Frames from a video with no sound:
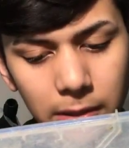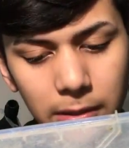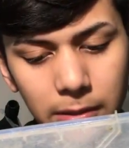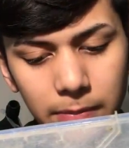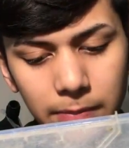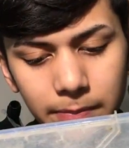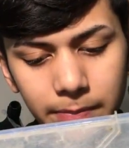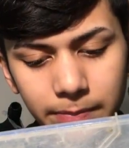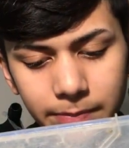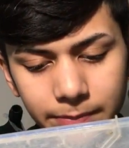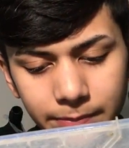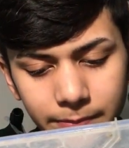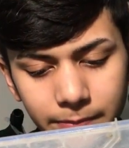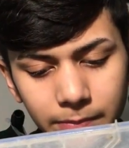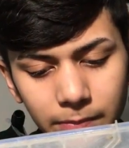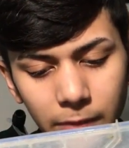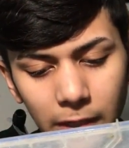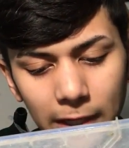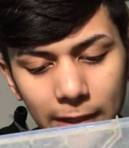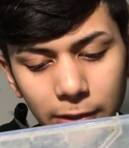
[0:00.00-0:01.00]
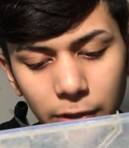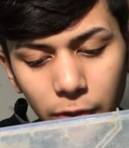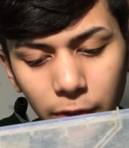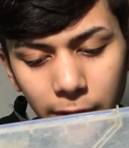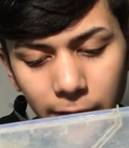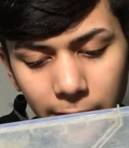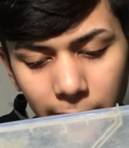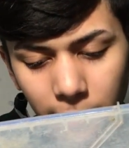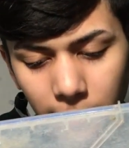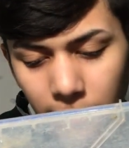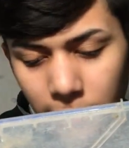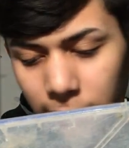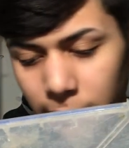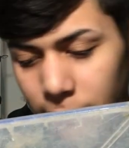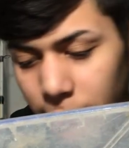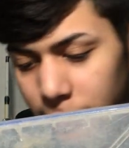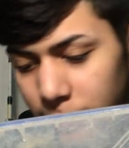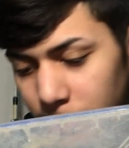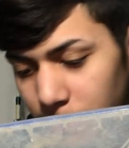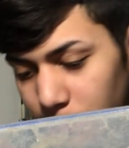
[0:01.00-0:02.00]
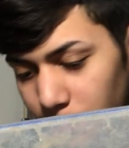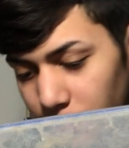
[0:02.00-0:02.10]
I took it off for